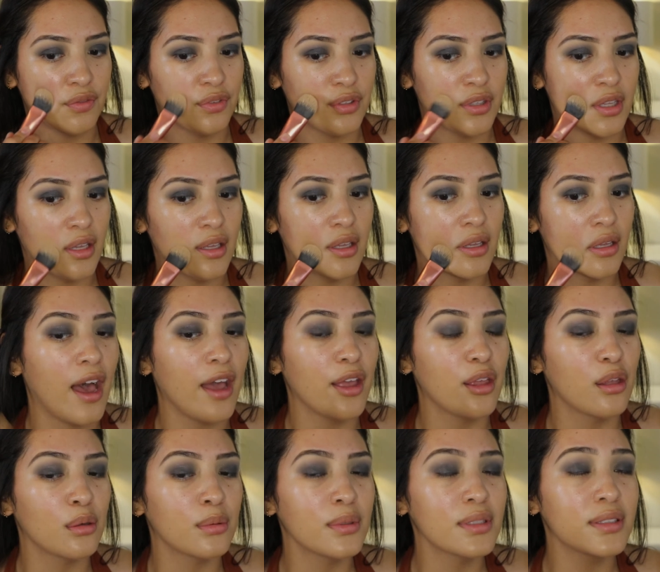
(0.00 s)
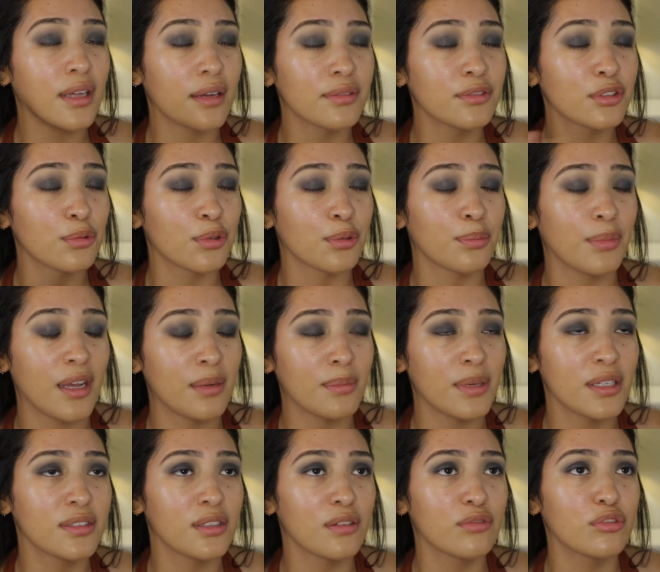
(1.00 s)
for that. I always have to remind
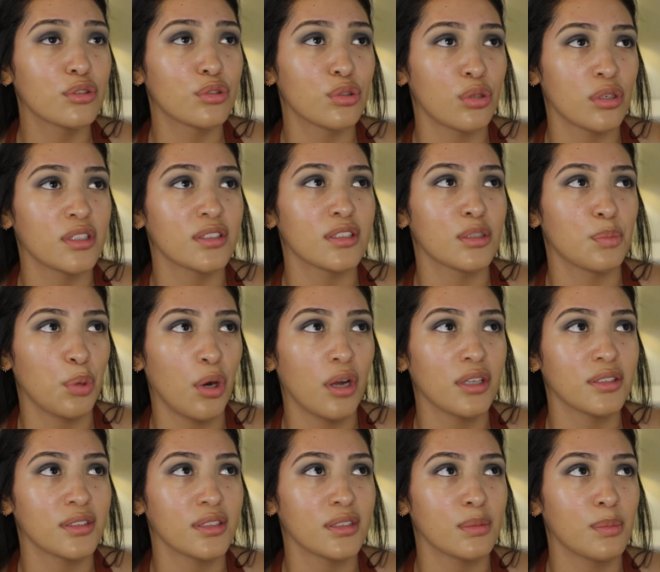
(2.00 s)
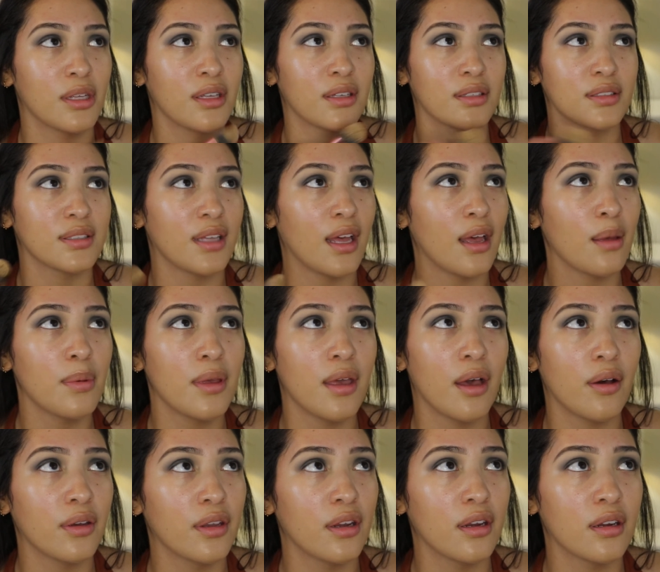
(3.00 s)
myself to trust the process because I'd be
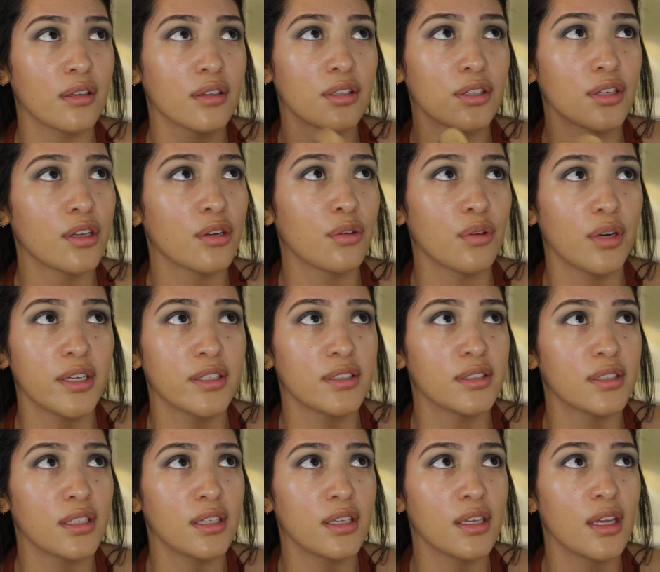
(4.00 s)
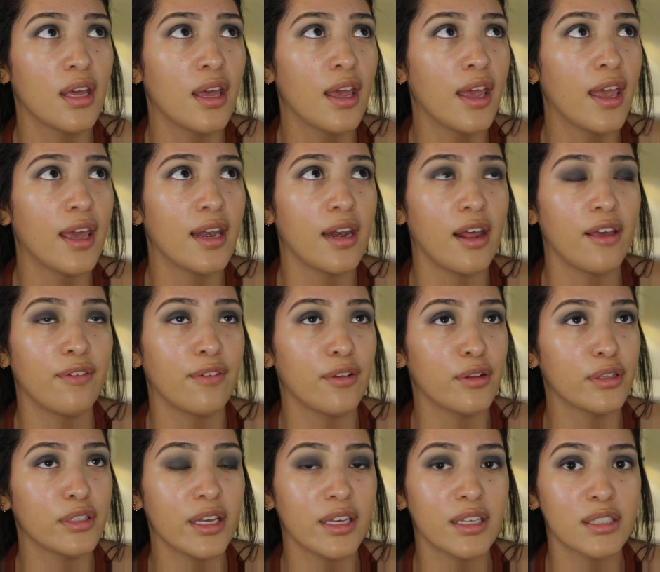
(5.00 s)
out here looking crazy and I
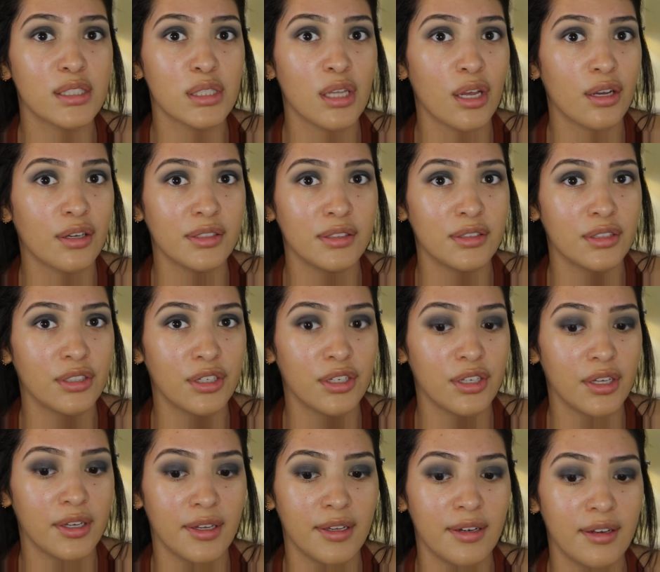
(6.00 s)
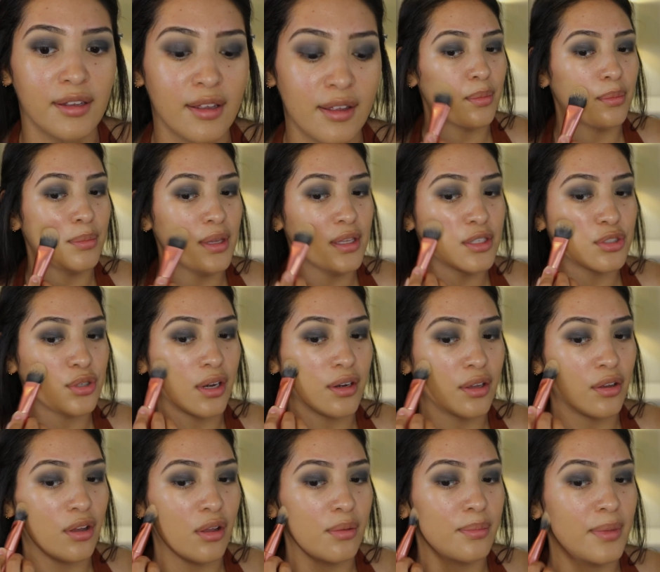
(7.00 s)
feel like it's not gonna look good. Me trying
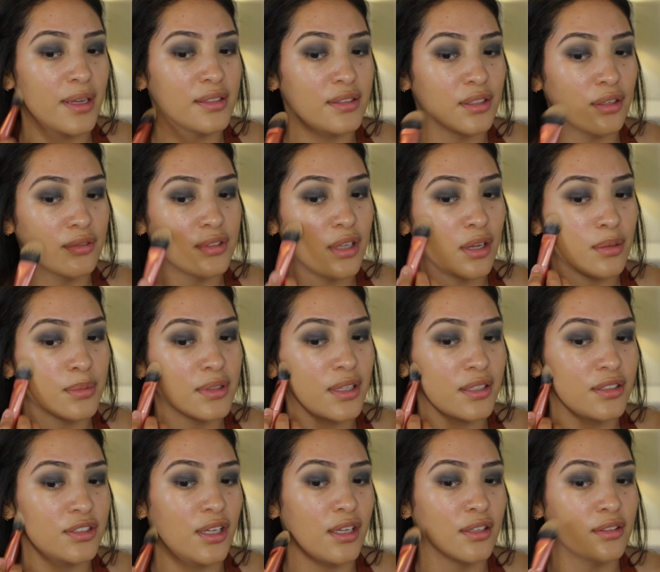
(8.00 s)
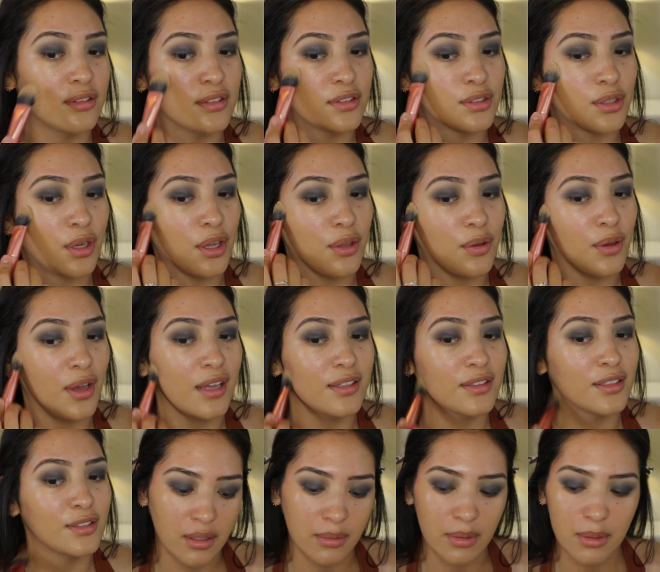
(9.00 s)
to calm myself down, be like, Jen, it's okay, you got
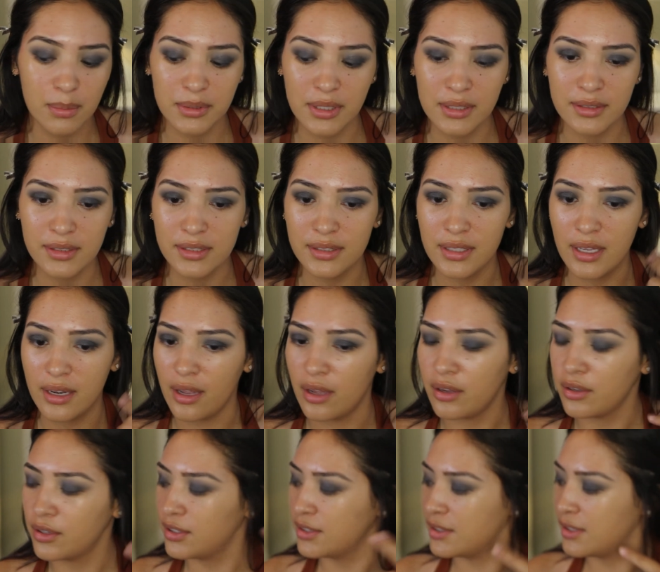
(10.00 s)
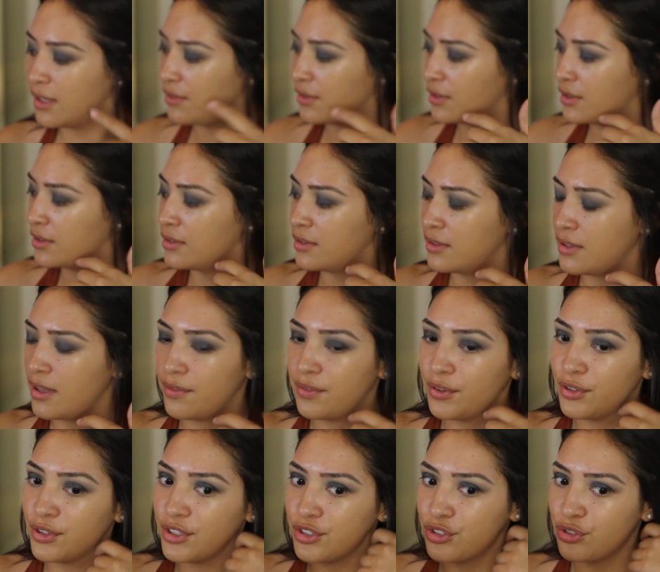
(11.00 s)
this. Let me blend the side out because I feel
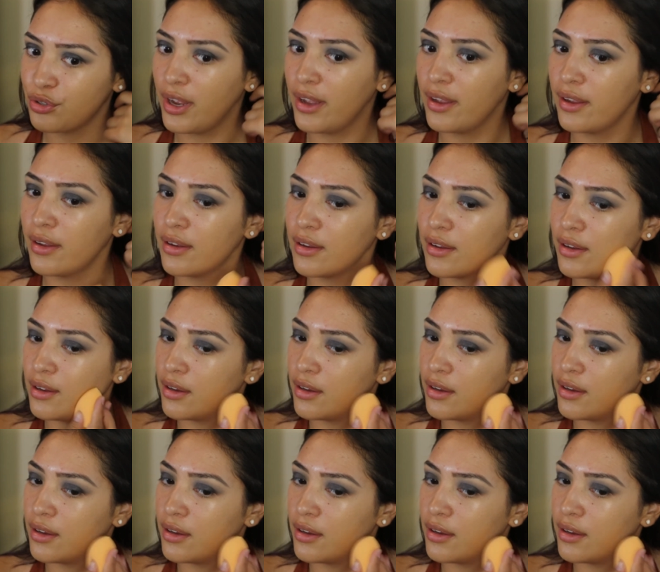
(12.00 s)
it drying.